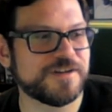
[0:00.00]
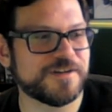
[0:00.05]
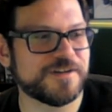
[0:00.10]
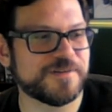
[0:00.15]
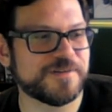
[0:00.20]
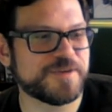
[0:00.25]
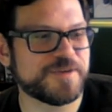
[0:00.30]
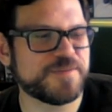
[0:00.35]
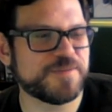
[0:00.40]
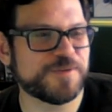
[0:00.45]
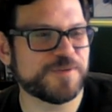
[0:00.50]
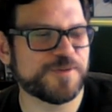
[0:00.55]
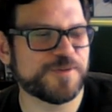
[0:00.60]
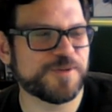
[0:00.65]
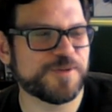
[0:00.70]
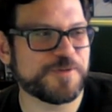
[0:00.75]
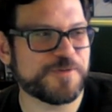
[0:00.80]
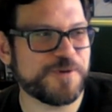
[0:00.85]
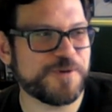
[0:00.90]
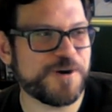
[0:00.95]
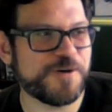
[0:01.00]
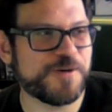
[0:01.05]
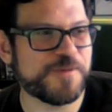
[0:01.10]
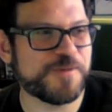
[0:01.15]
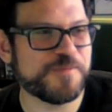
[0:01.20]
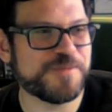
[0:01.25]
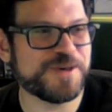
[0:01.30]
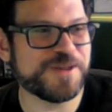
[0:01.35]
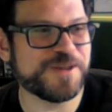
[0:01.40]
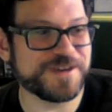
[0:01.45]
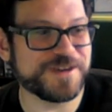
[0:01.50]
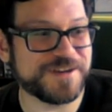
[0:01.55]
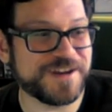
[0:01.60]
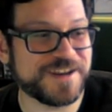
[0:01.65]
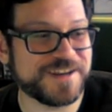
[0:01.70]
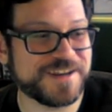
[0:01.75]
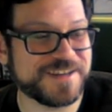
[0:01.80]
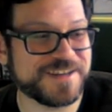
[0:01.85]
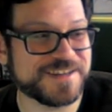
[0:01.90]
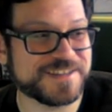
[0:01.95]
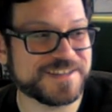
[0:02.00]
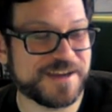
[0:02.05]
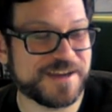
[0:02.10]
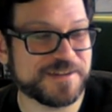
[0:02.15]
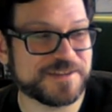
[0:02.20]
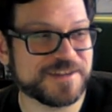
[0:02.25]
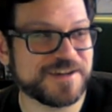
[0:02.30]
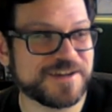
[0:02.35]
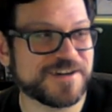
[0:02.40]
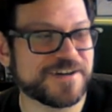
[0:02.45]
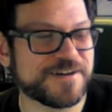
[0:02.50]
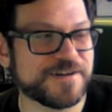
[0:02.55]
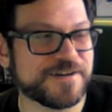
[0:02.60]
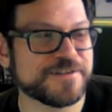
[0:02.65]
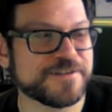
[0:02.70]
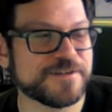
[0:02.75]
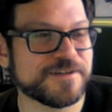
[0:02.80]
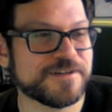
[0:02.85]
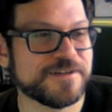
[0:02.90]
People will throw a million ideas out there,